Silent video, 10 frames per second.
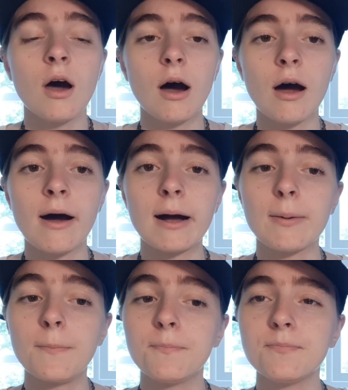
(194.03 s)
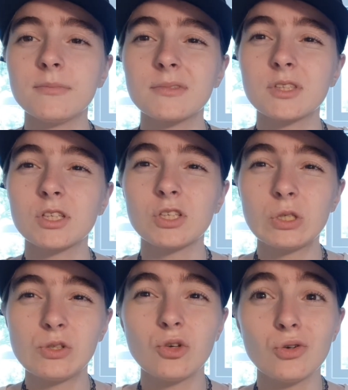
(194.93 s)
You
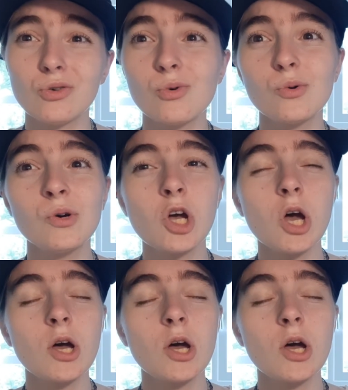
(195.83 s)
do